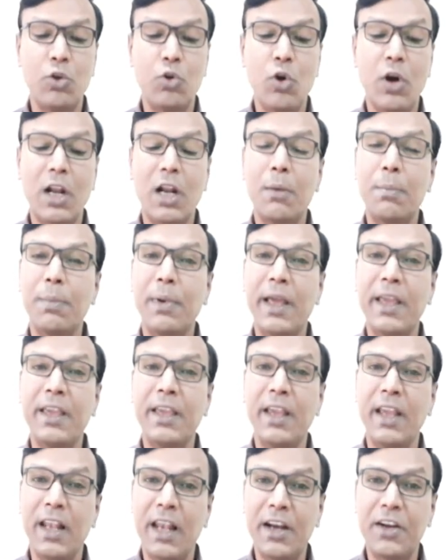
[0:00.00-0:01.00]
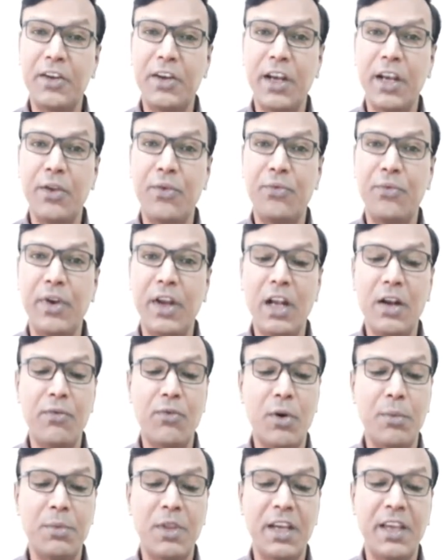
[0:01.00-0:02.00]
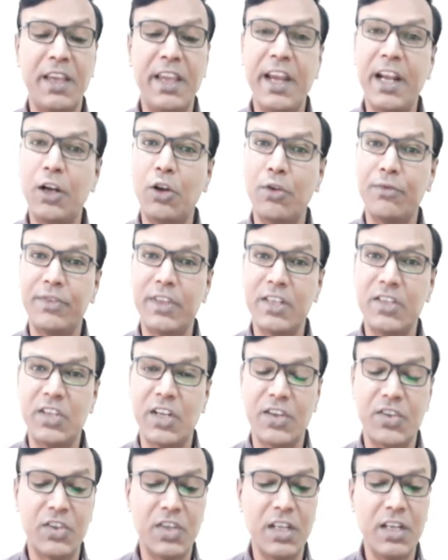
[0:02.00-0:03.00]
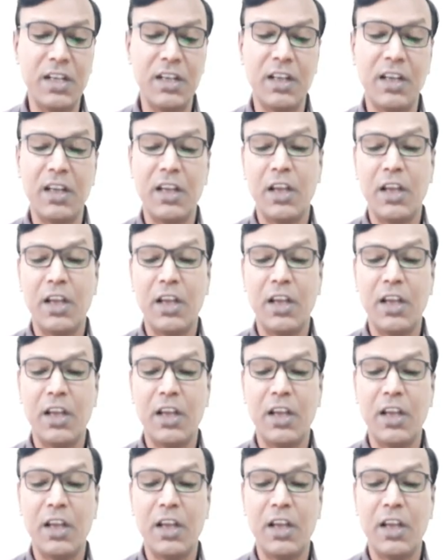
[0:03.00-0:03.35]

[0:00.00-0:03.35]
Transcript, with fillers: you are applying electric field from the gate of the junction